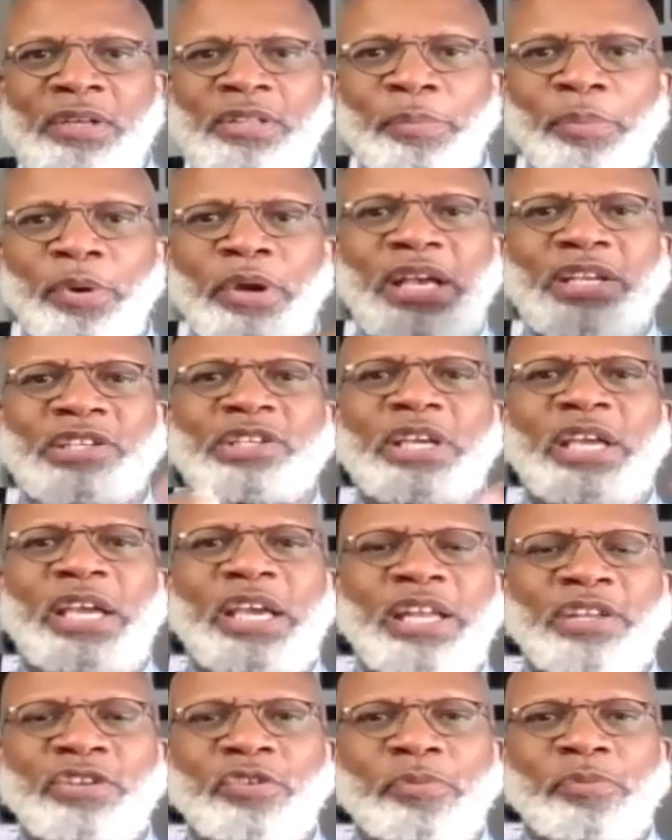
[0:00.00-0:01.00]
The more
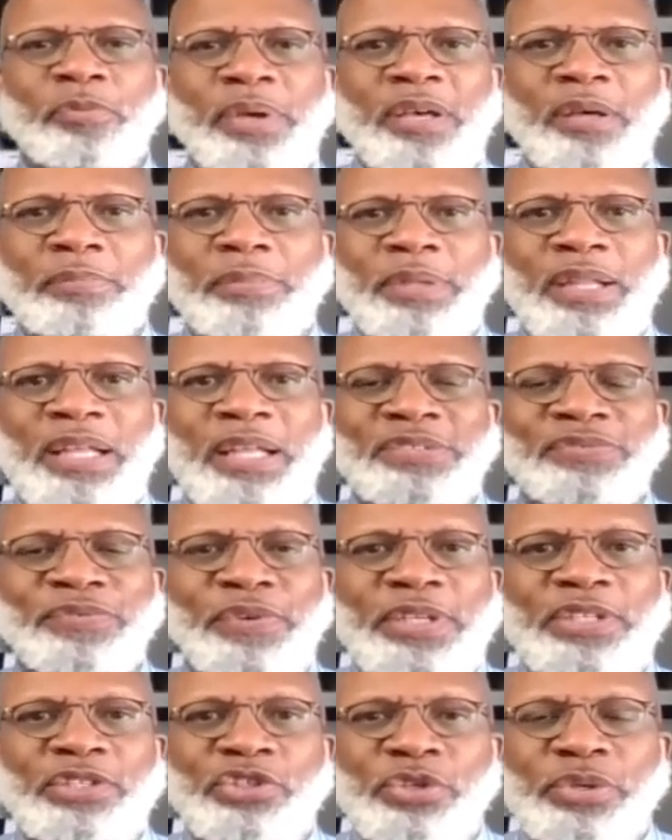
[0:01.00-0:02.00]
educated you become, the less
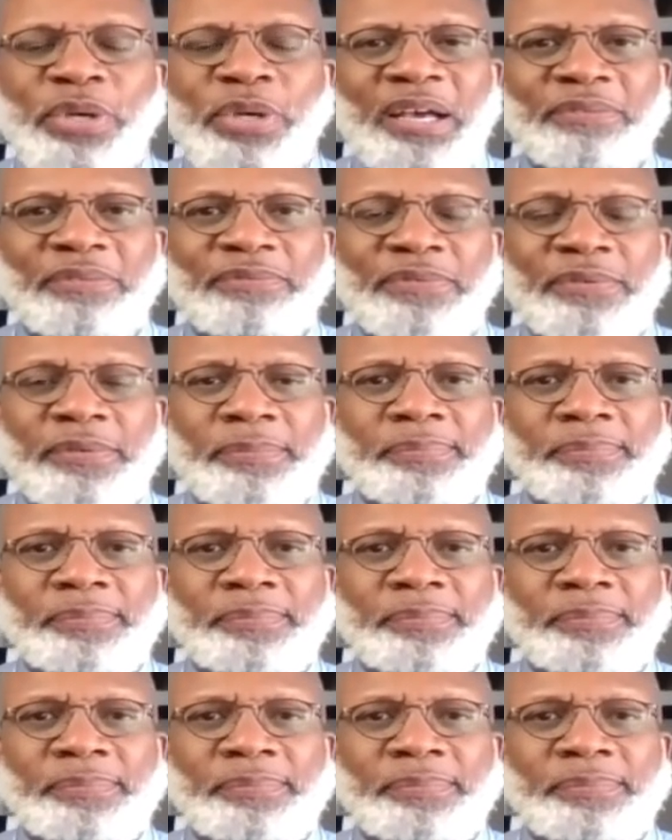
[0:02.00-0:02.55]
friends you have.